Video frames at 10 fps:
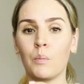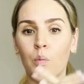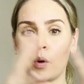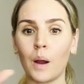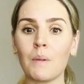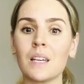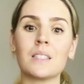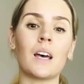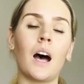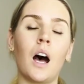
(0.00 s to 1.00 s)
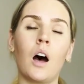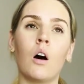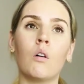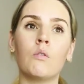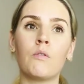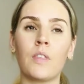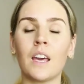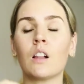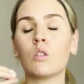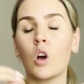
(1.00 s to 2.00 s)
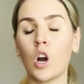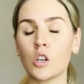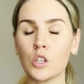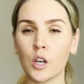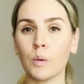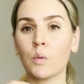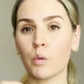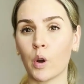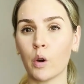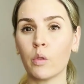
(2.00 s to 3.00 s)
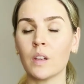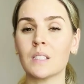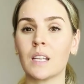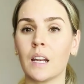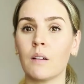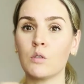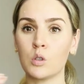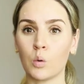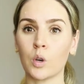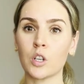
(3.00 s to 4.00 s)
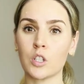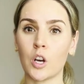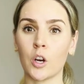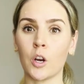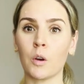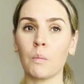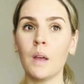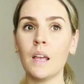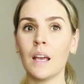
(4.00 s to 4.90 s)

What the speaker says: premise of think long-term growth instead of short-term